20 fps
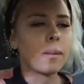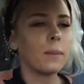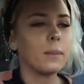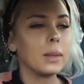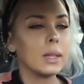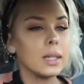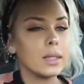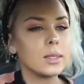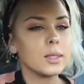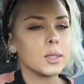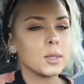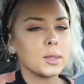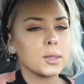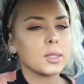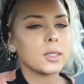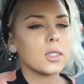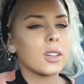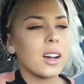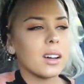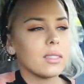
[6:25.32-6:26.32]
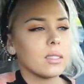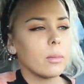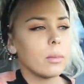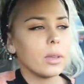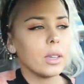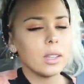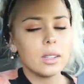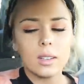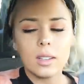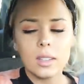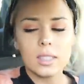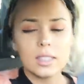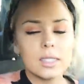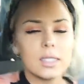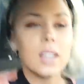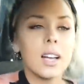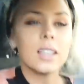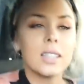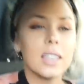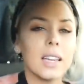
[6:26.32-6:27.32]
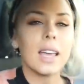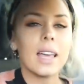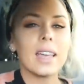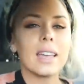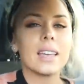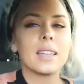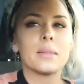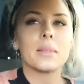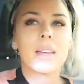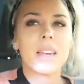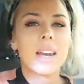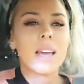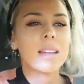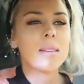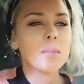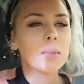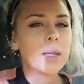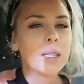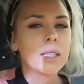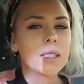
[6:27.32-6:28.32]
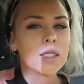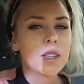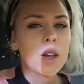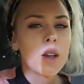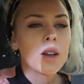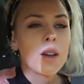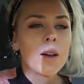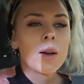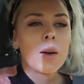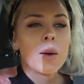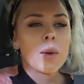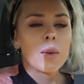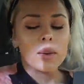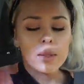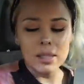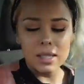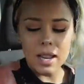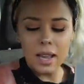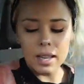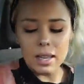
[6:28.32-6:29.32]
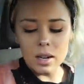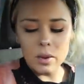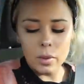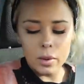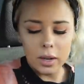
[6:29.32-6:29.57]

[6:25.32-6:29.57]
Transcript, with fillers: a beach Coffee Bean on a Sunday in Manhattan Beach was not gonna